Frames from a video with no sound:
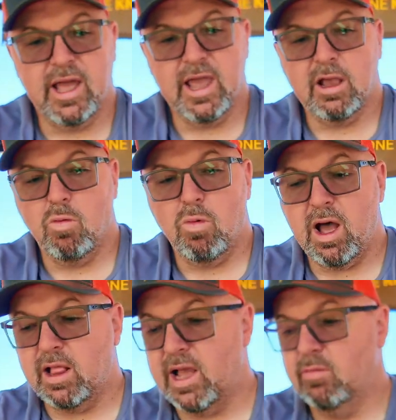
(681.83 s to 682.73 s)
Like
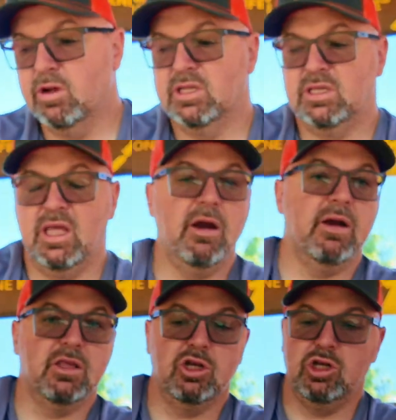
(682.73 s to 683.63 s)
while I was
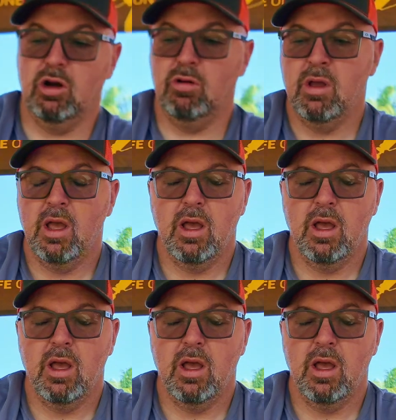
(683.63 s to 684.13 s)
there at the show,